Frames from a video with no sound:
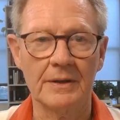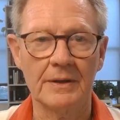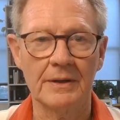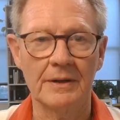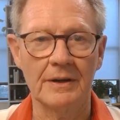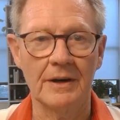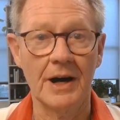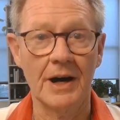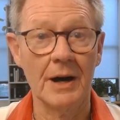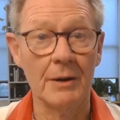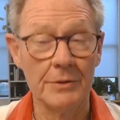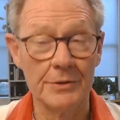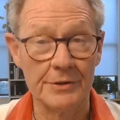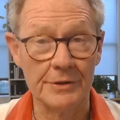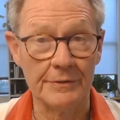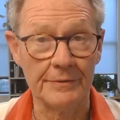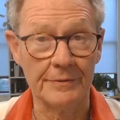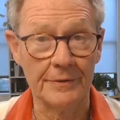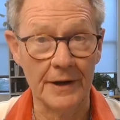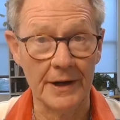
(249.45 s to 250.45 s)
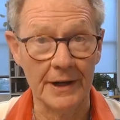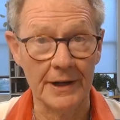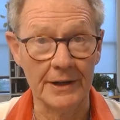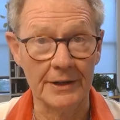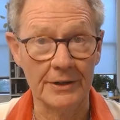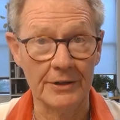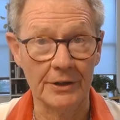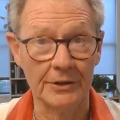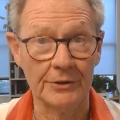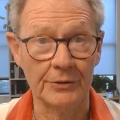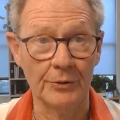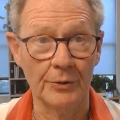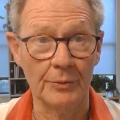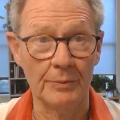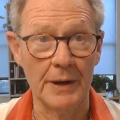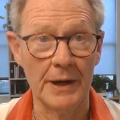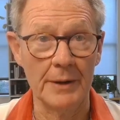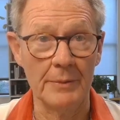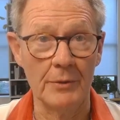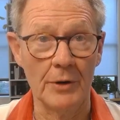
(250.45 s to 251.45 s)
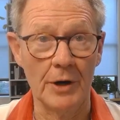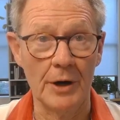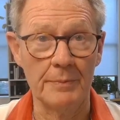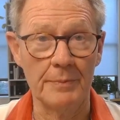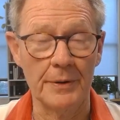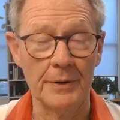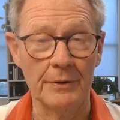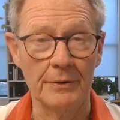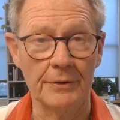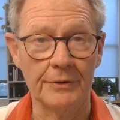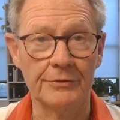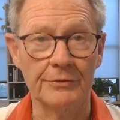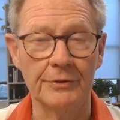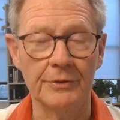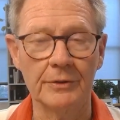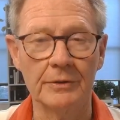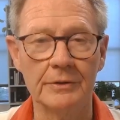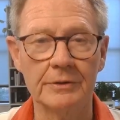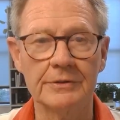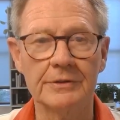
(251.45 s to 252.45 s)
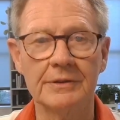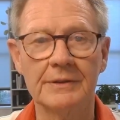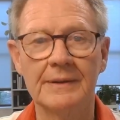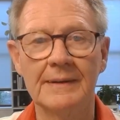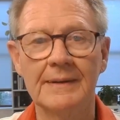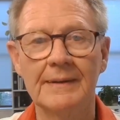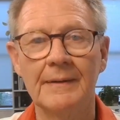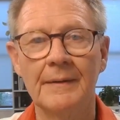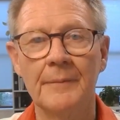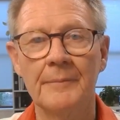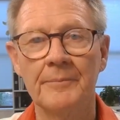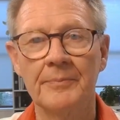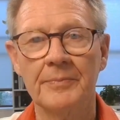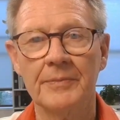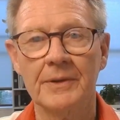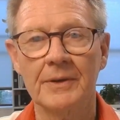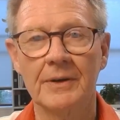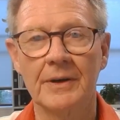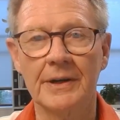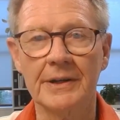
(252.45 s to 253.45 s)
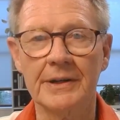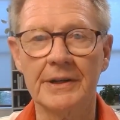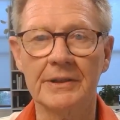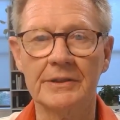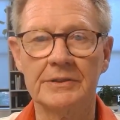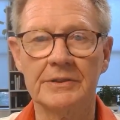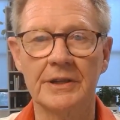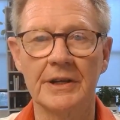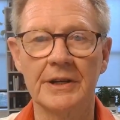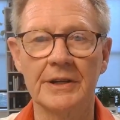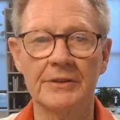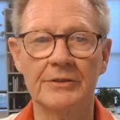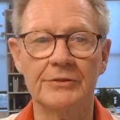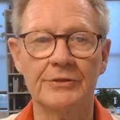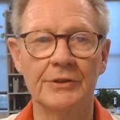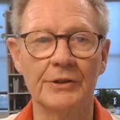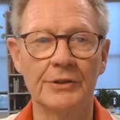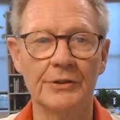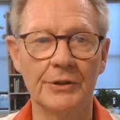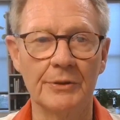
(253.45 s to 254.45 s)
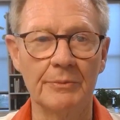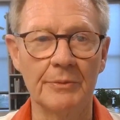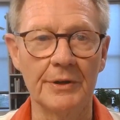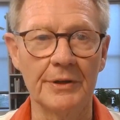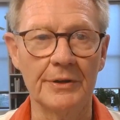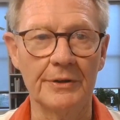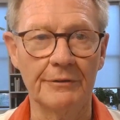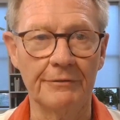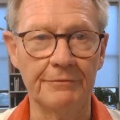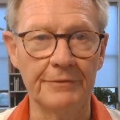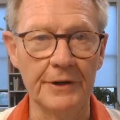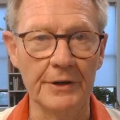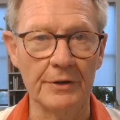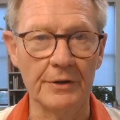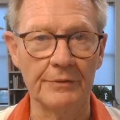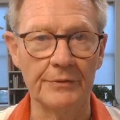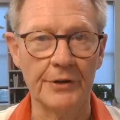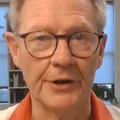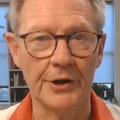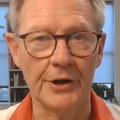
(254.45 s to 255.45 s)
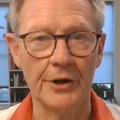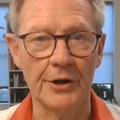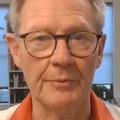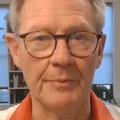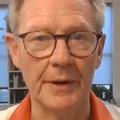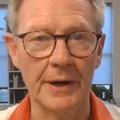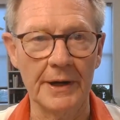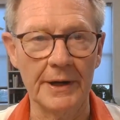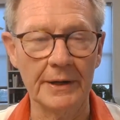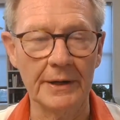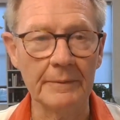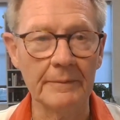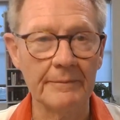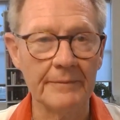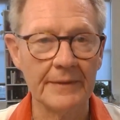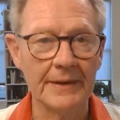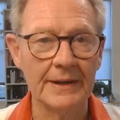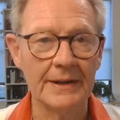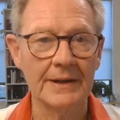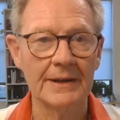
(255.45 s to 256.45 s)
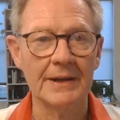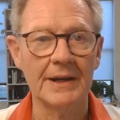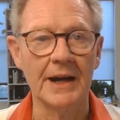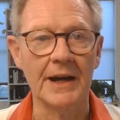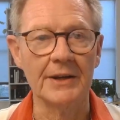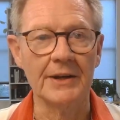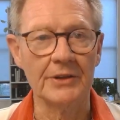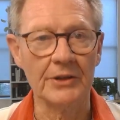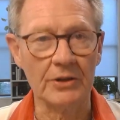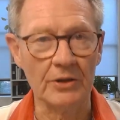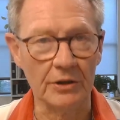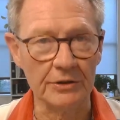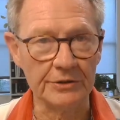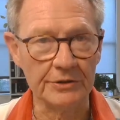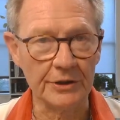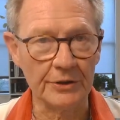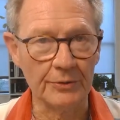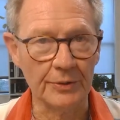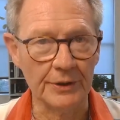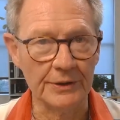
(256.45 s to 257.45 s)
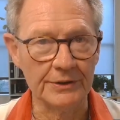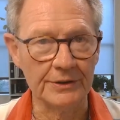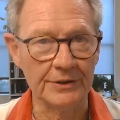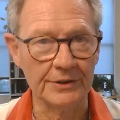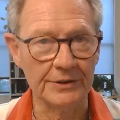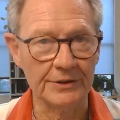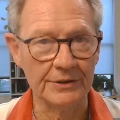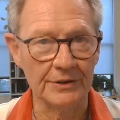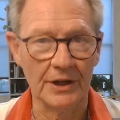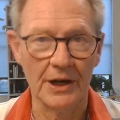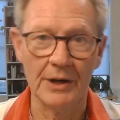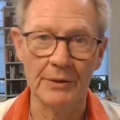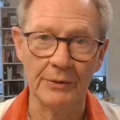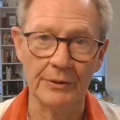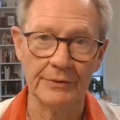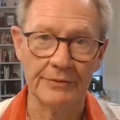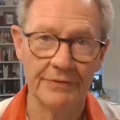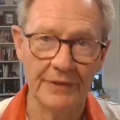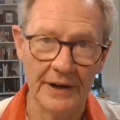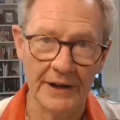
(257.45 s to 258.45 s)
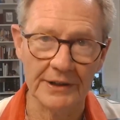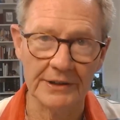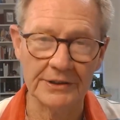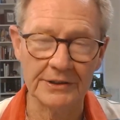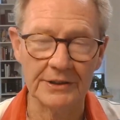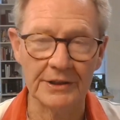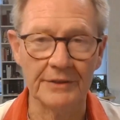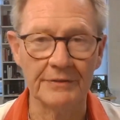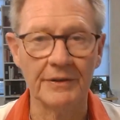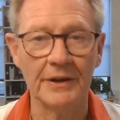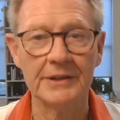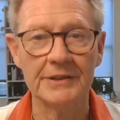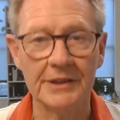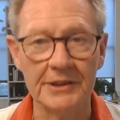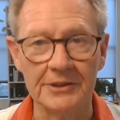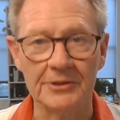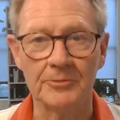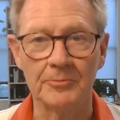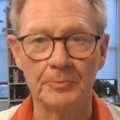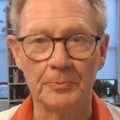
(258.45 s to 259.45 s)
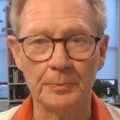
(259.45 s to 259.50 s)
I was afraid not to obey my parents' rules. I guess they instilled in me the fear of not obeying and the consequences I would face if I didn't.